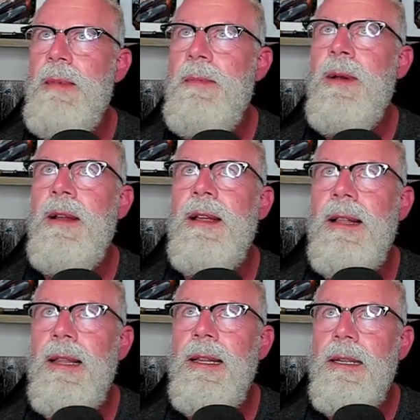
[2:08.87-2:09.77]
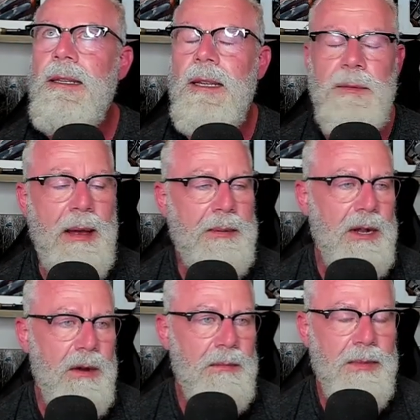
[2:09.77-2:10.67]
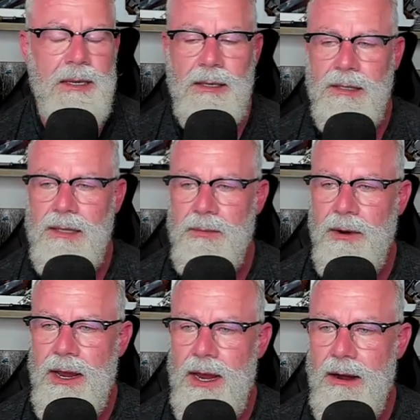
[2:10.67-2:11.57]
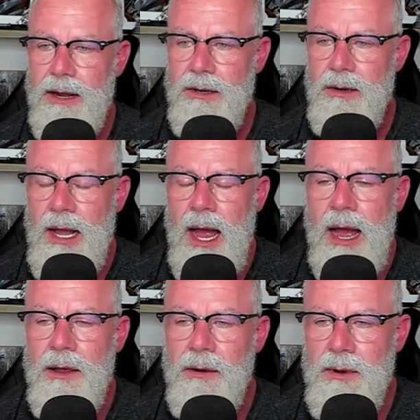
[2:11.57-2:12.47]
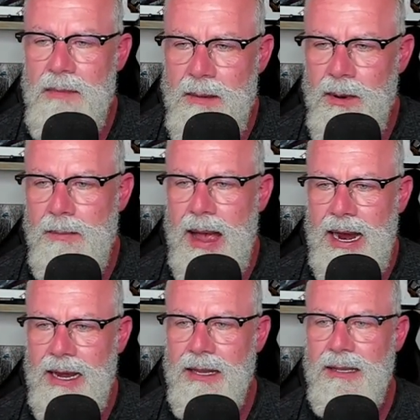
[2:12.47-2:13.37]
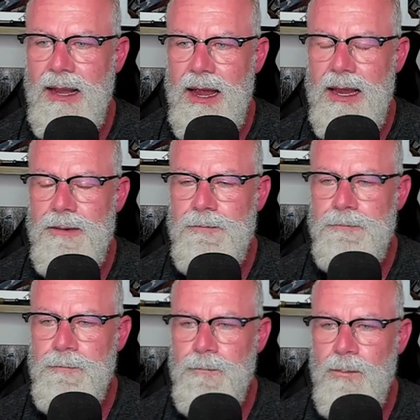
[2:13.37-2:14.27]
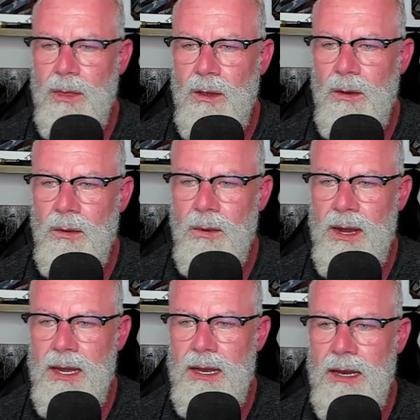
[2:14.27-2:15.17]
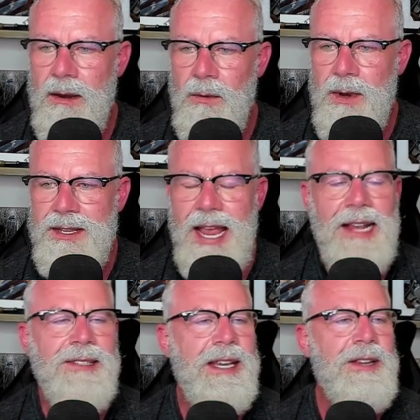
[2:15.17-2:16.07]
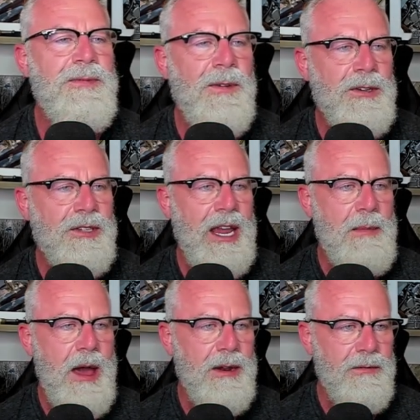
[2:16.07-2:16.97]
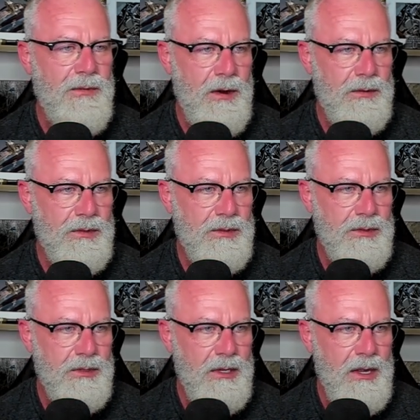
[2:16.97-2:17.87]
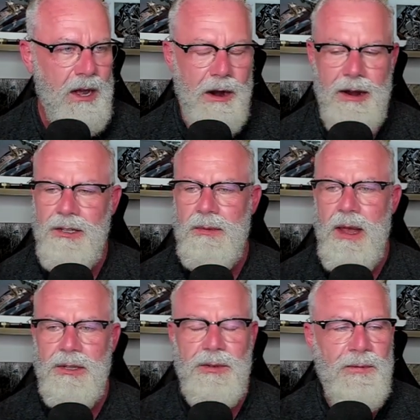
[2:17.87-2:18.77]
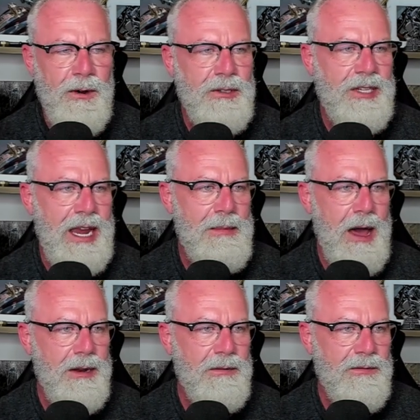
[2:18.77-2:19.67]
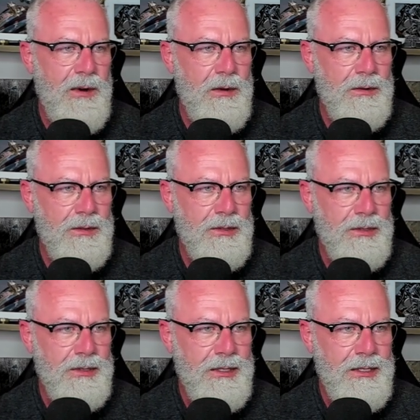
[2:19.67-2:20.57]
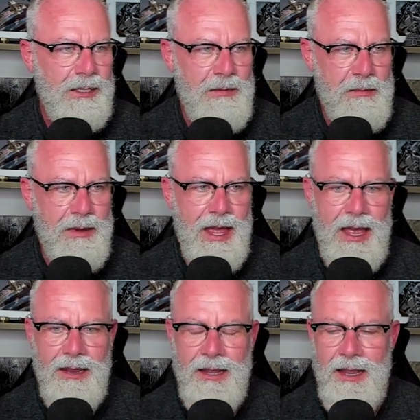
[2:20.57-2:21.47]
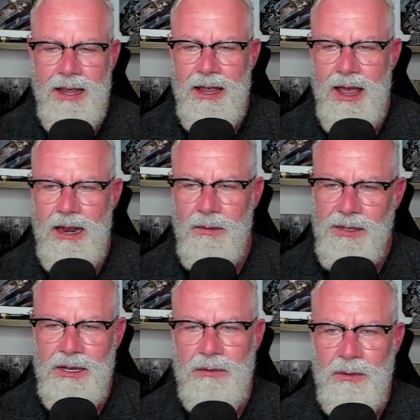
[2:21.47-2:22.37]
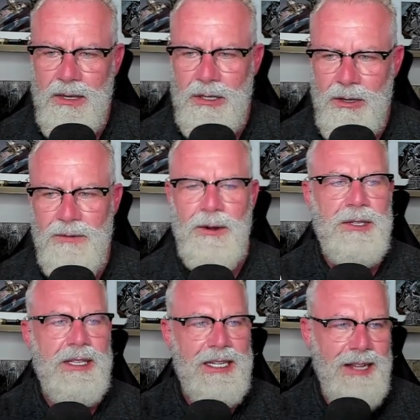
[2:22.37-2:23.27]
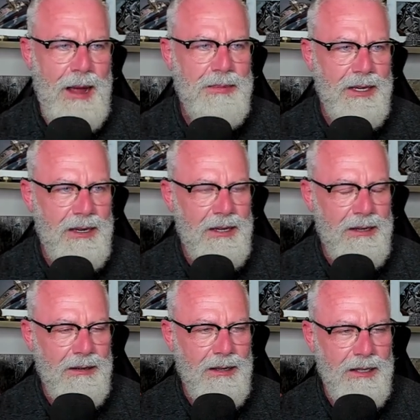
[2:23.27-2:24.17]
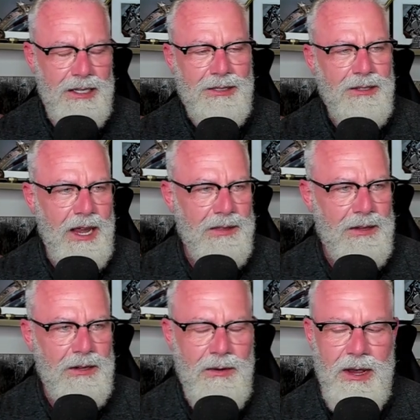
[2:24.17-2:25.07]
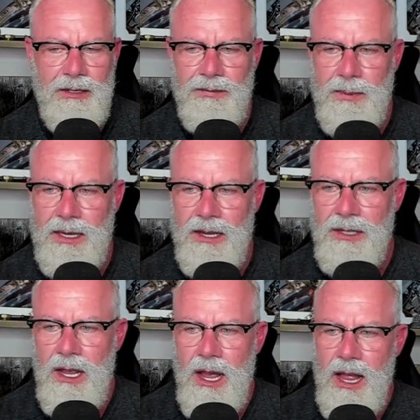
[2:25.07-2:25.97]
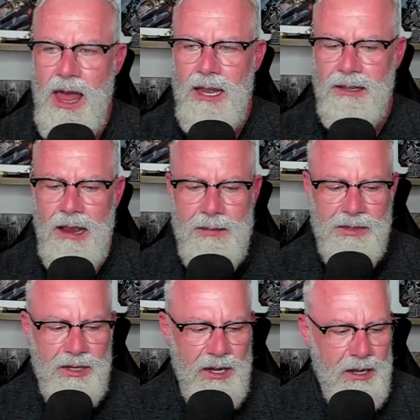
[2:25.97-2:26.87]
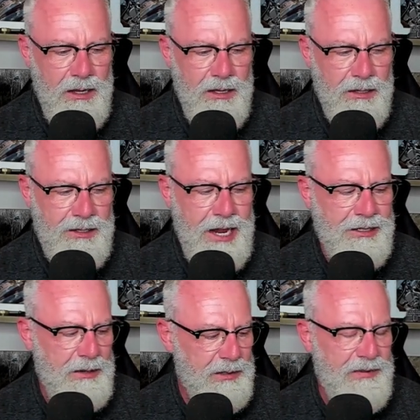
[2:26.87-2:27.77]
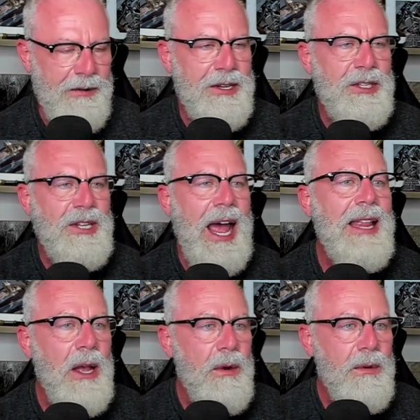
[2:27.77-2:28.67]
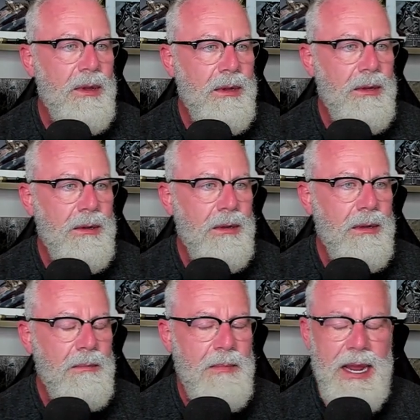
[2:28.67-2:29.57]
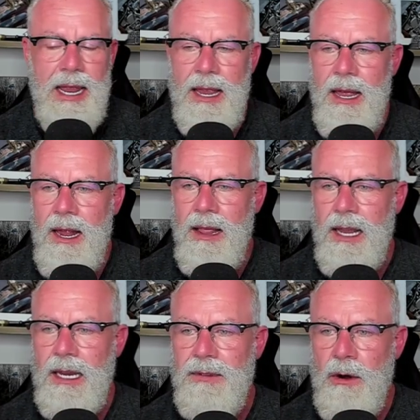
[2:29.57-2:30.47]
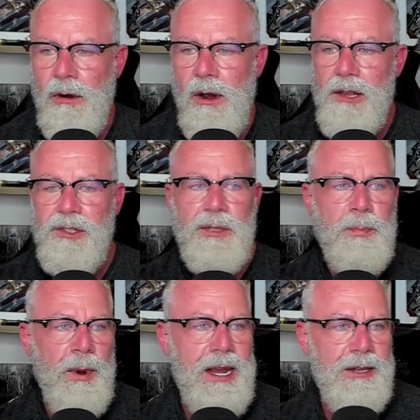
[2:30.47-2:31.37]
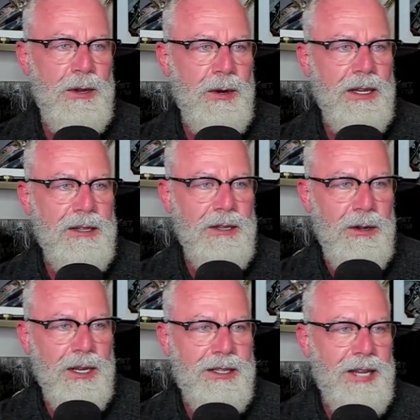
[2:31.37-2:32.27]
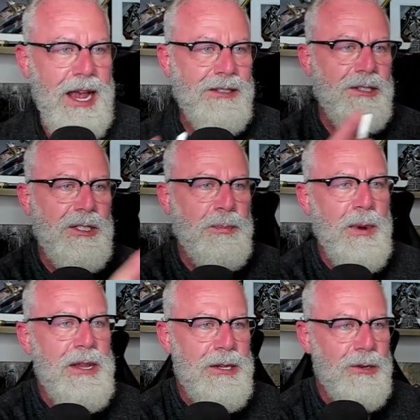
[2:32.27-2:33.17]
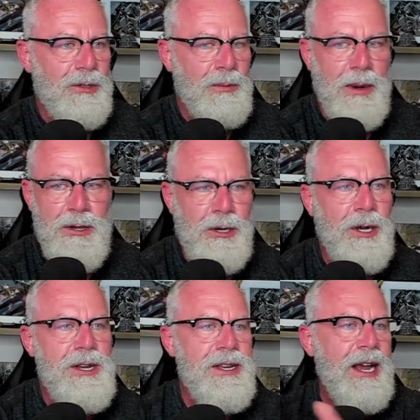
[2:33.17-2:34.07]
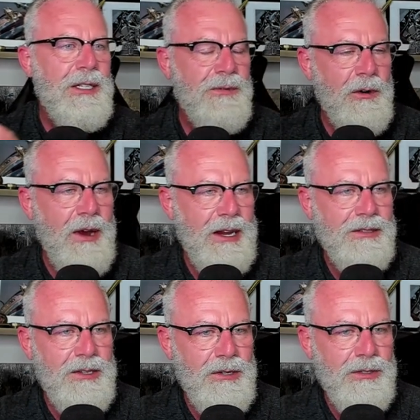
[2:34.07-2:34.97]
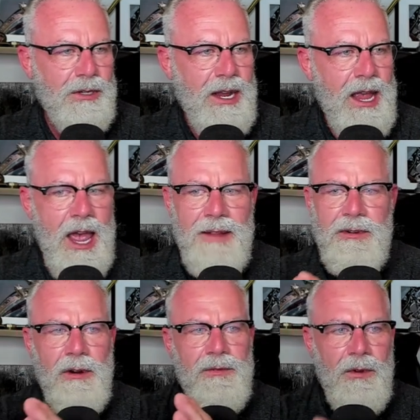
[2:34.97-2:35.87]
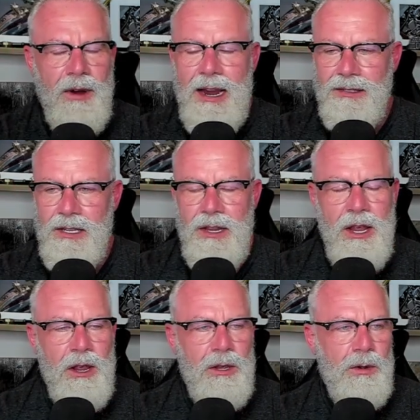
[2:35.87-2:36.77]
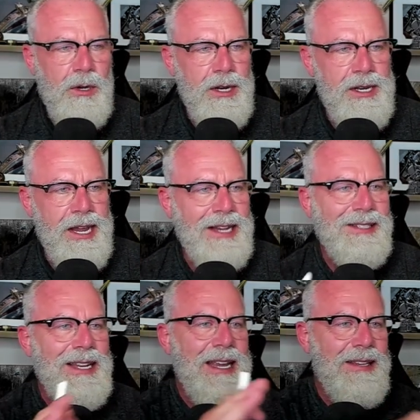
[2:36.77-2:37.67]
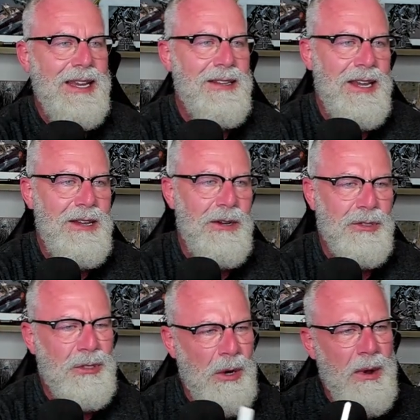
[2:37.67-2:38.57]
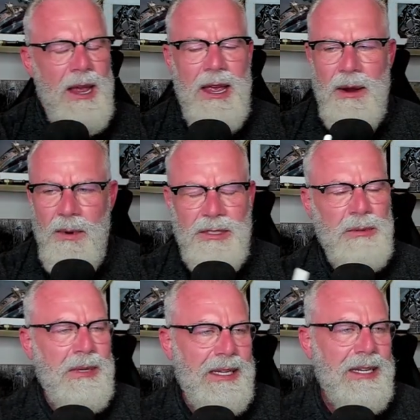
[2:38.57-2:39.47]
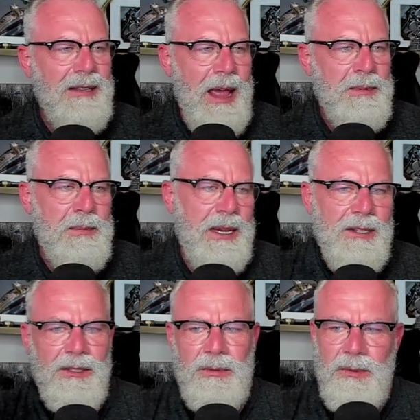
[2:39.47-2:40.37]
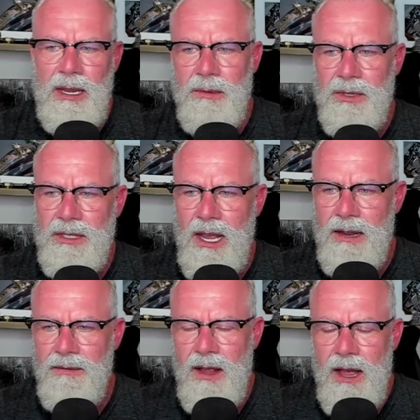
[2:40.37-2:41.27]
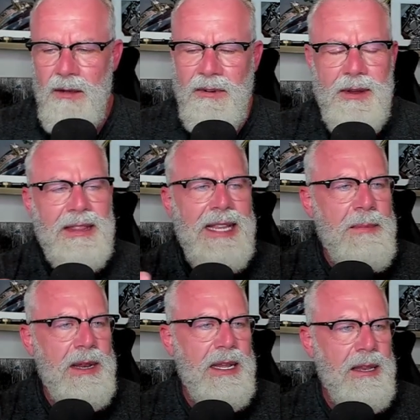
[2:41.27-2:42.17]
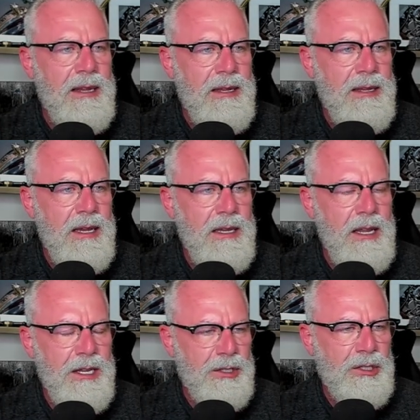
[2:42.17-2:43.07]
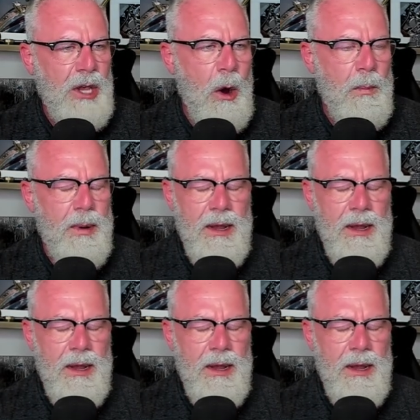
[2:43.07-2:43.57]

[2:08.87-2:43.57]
Remember, you probably don't, but because I'm gray hair, I do. Remember back in the day when when texting first came out on phones, our SMS first came out on phones. Do you remember that? And it wasn't universally adopted, uh, at least not in the US, because a lot of times texting was very siloed meaning like if you were on Sprint, you could you could text a Sprint user, but you couldn't text a Verizon user. And if you were on Verizon, you couldn't text an AT&T user. So it wasn't really adopted because it, it was kind of very limited in, in scope.